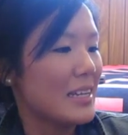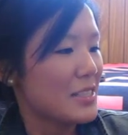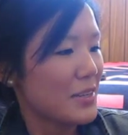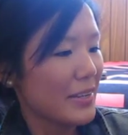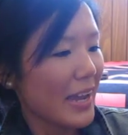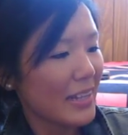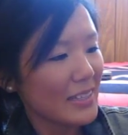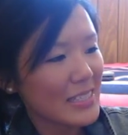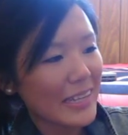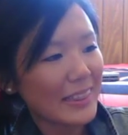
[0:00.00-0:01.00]
So yeah, it
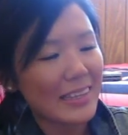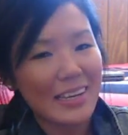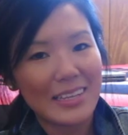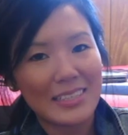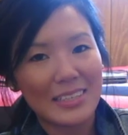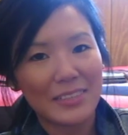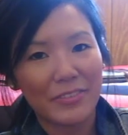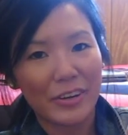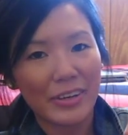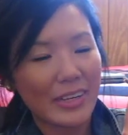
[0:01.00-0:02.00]
looks like this. It's a
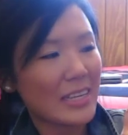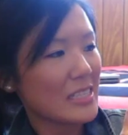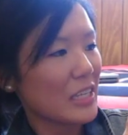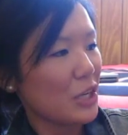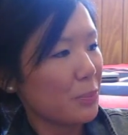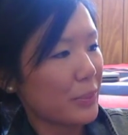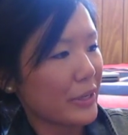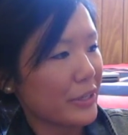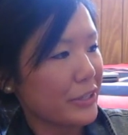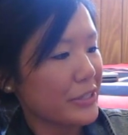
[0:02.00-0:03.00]
very nice cute
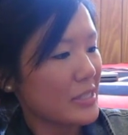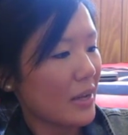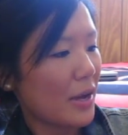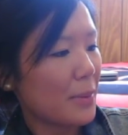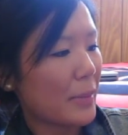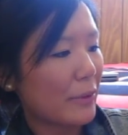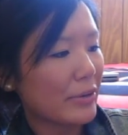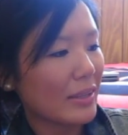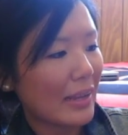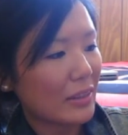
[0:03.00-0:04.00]
purse. I
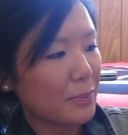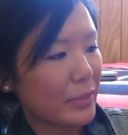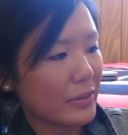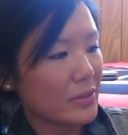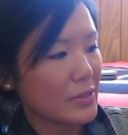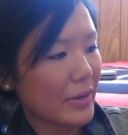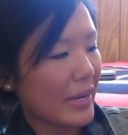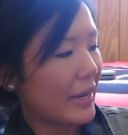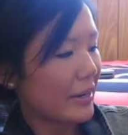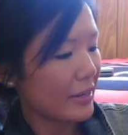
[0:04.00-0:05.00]
really like the buckles right
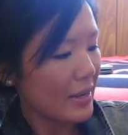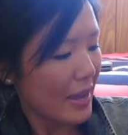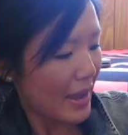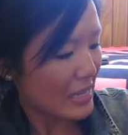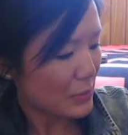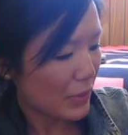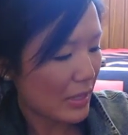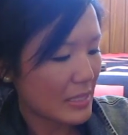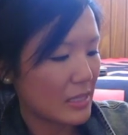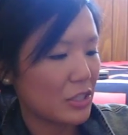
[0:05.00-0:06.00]
here, as well as the